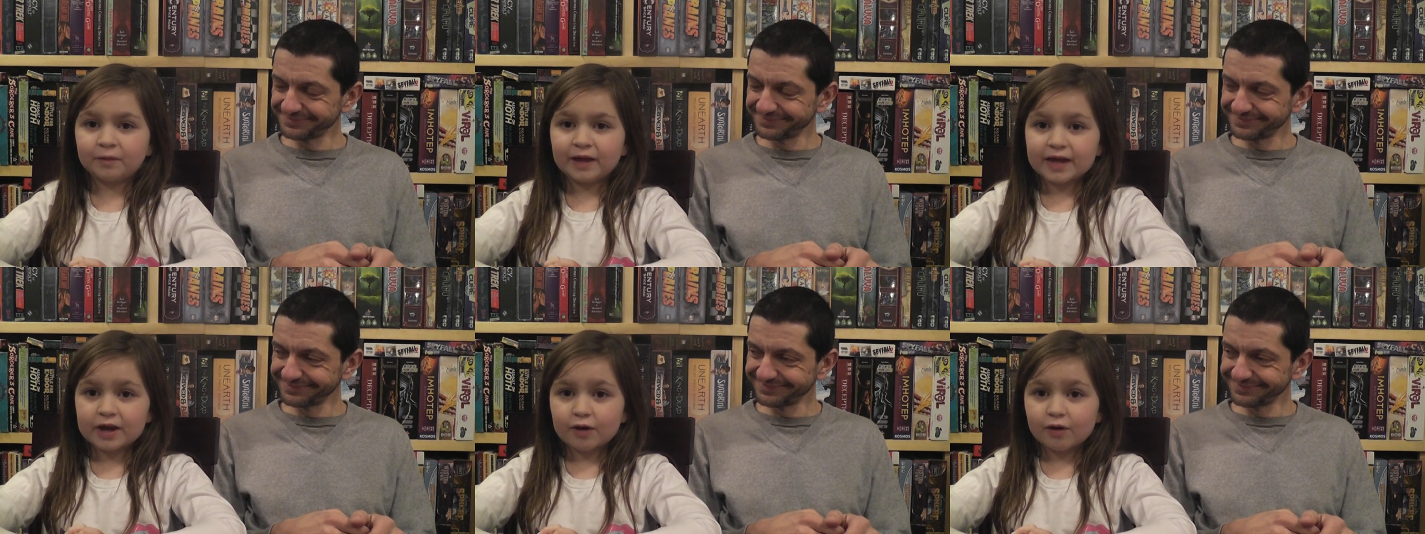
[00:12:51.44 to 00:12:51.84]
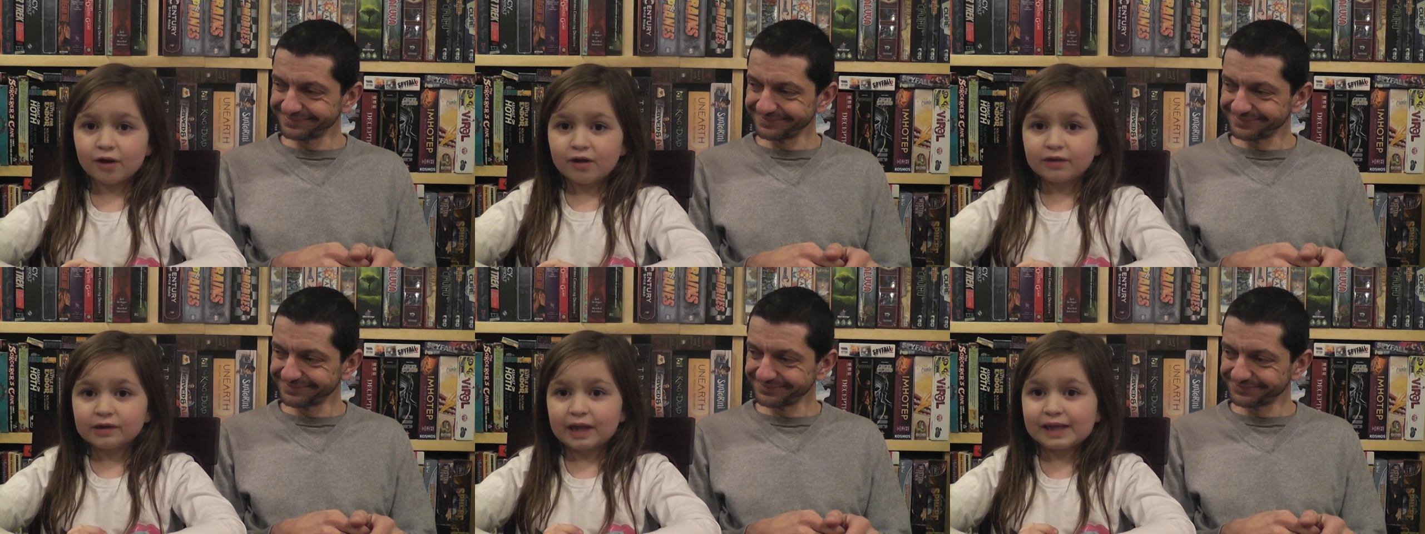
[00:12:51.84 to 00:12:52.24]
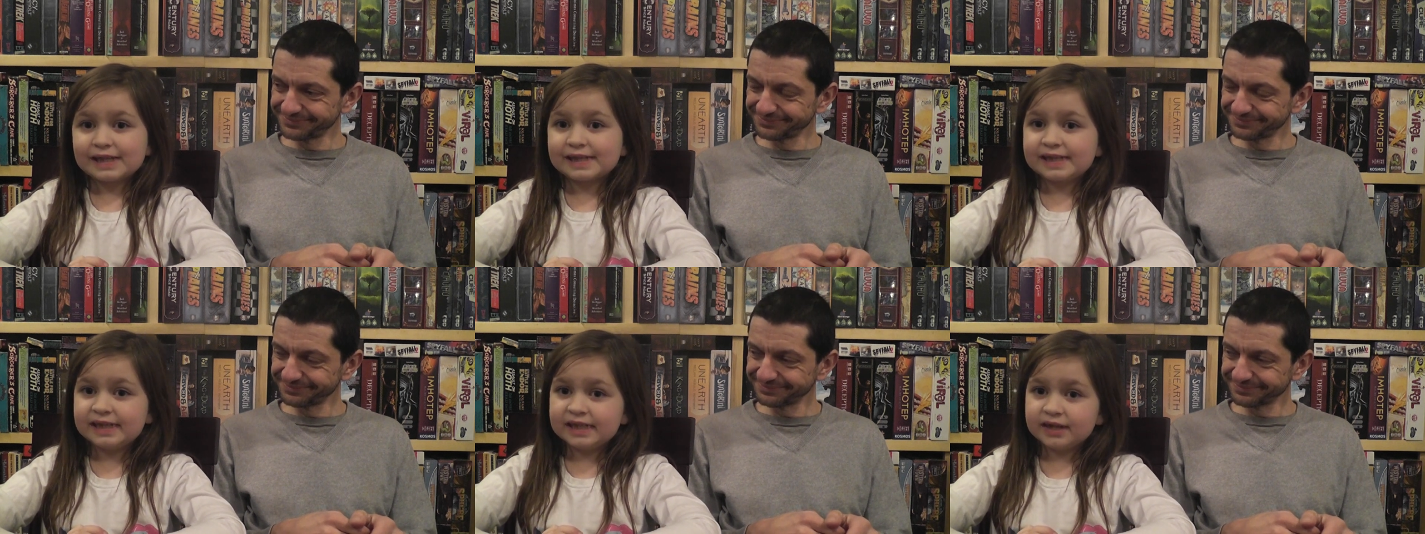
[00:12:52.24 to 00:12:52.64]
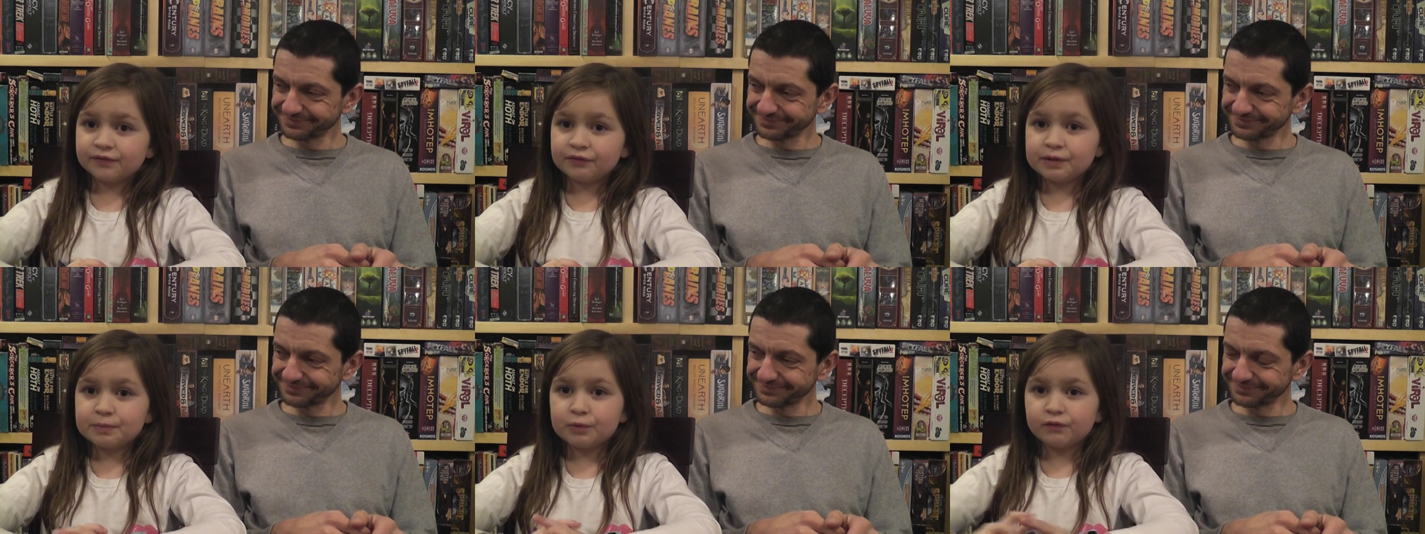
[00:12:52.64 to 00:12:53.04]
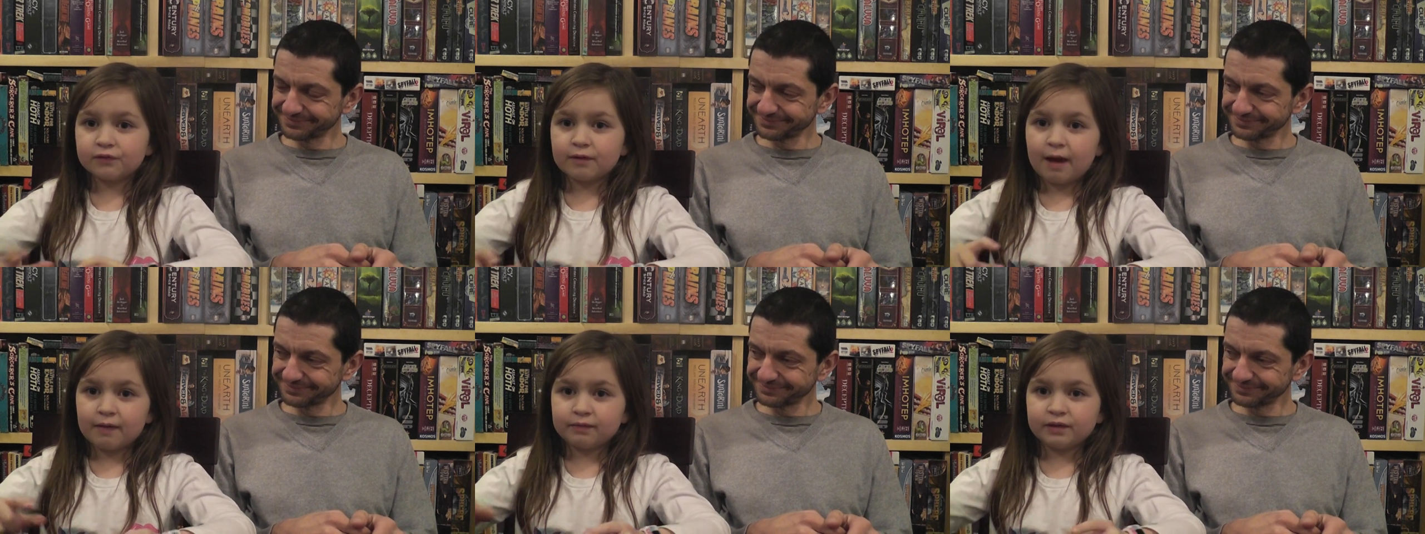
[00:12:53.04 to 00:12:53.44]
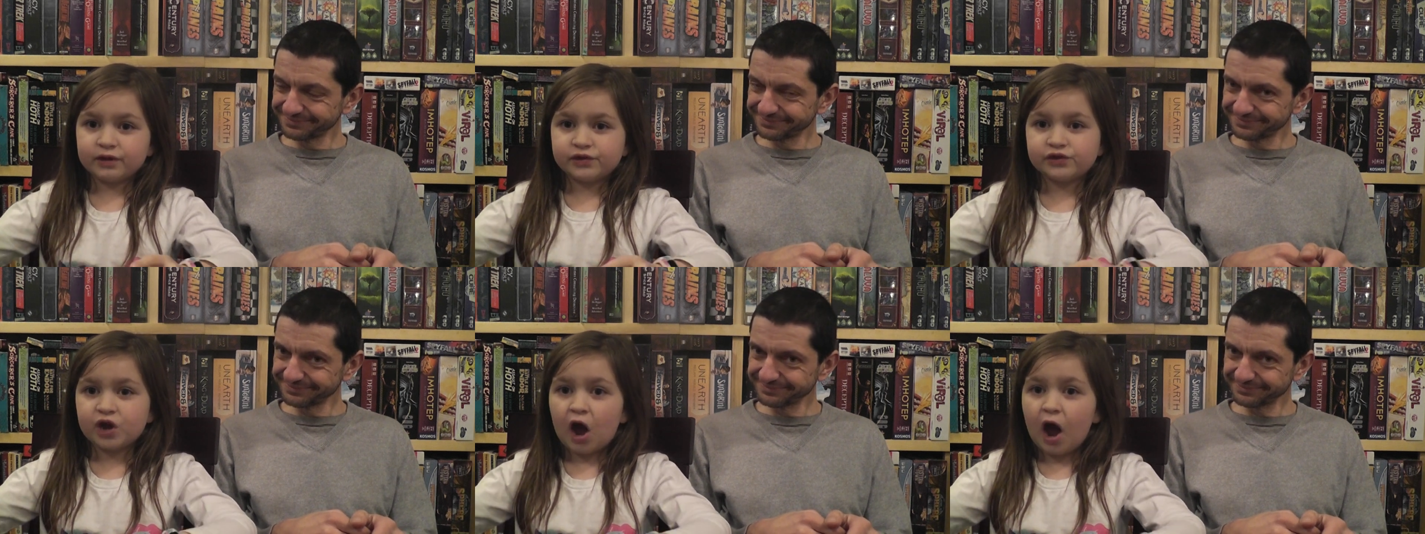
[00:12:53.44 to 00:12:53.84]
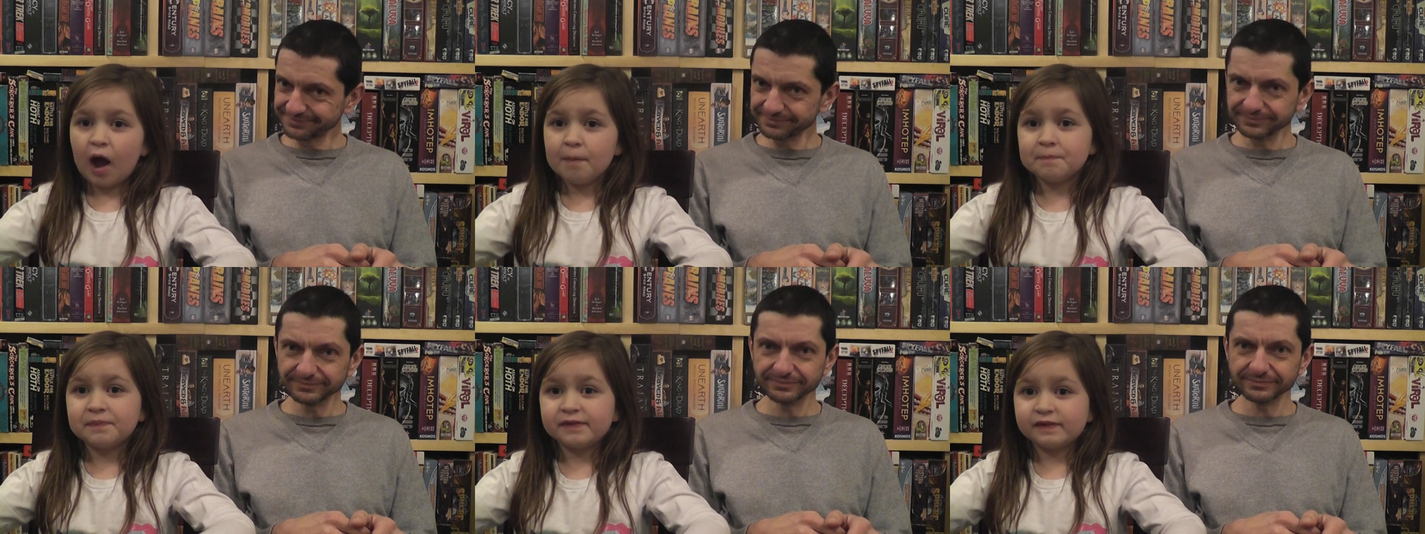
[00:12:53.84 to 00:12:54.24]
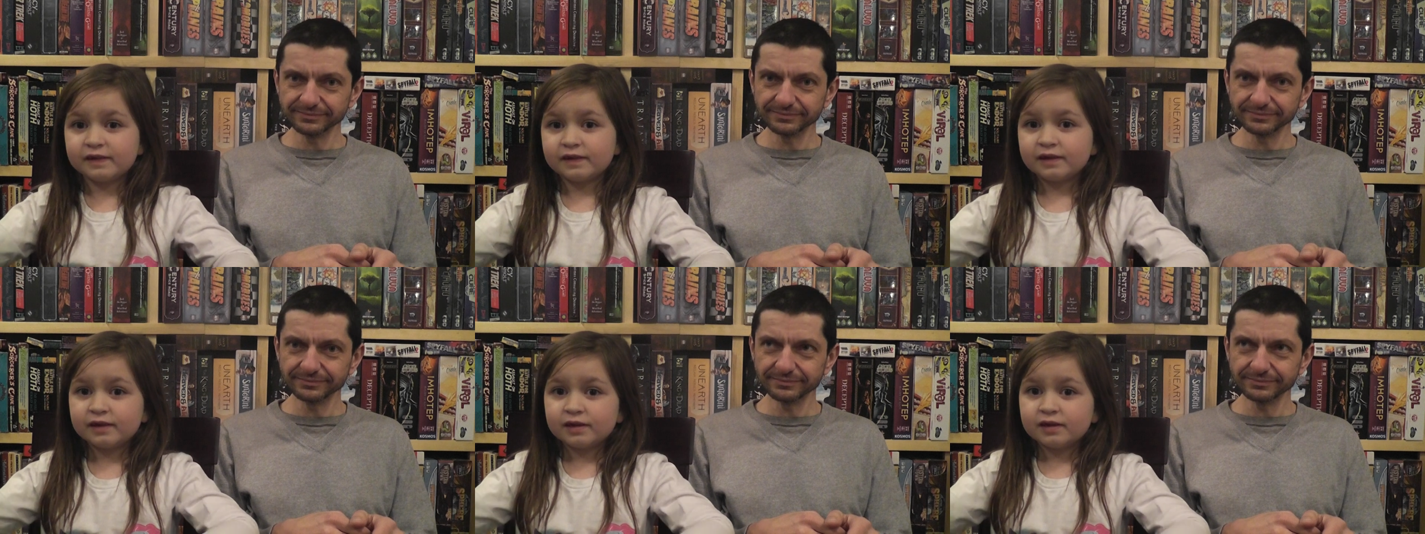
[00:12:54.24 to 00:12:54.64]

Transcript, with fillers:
Speaker 1: player. Let's see if we move around these tops,